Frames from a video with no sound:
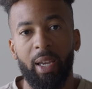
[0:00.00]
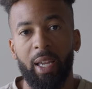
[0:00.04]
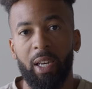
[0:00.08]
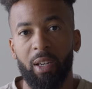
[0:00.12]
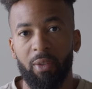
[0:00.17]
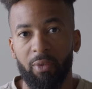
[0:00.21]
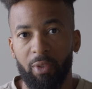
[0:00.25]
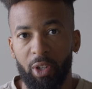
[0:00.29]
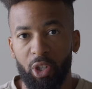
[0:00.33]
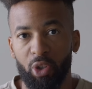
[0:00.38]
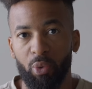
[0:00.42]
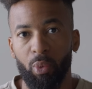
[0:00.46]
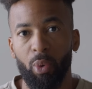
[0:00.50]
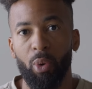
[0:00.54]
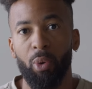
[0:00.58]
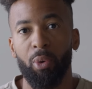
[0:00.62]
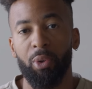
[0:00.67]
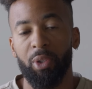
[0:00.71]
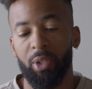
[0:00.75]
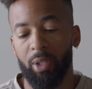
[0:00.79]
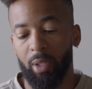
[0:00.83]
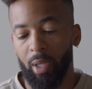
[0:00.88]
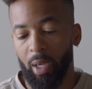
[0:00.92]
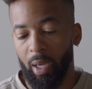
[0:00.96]

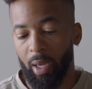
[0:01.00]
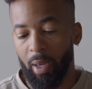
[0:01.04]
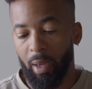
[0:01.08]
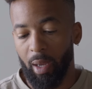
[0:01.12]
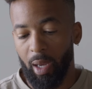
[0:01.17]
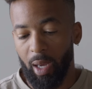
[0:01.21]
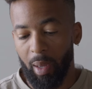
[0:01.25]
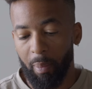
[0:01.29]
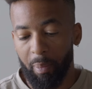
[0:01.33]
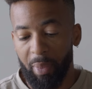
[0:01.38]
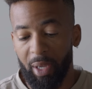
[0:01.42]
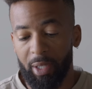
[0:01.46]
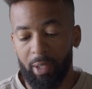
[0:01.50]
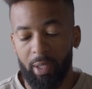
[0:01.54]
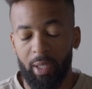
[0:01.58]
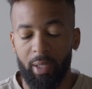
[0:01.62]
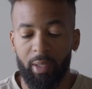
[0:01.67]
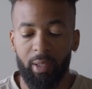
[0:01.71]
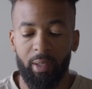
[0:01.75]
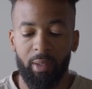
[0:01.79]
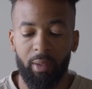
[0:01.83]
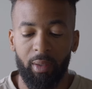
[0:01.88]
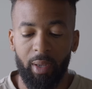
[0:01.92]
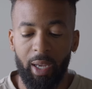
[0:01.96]
individual's
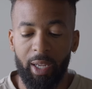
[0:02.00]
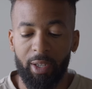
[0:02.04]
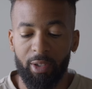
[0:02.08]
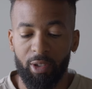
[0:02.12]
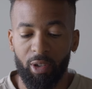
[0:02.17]
business. And